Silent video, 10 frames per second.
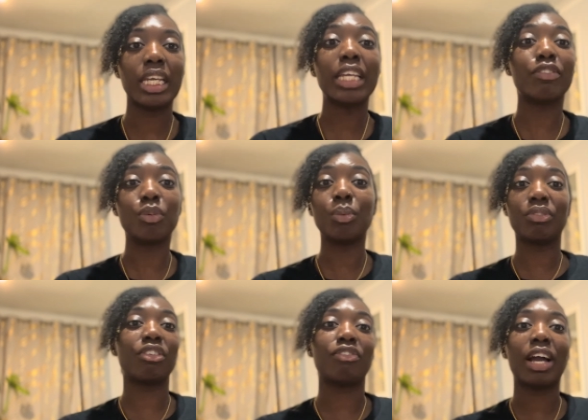even
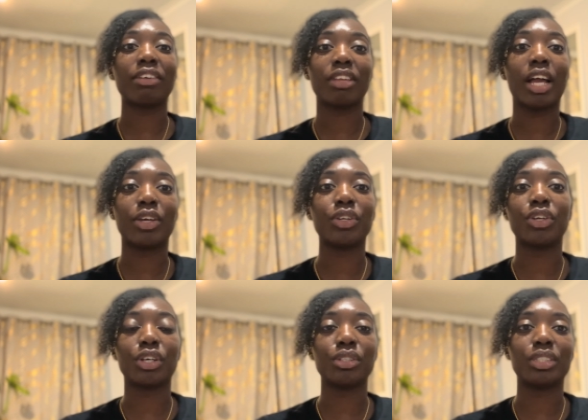with the fact that I
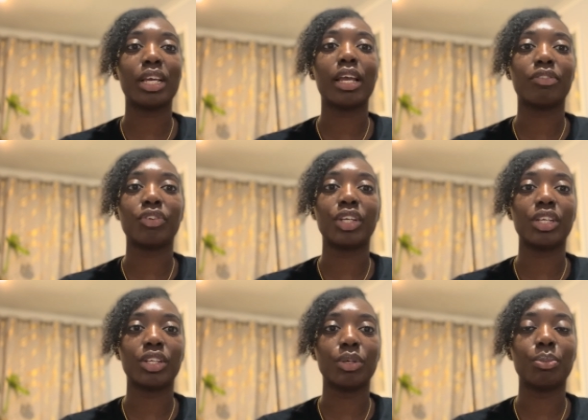couldn't go to every,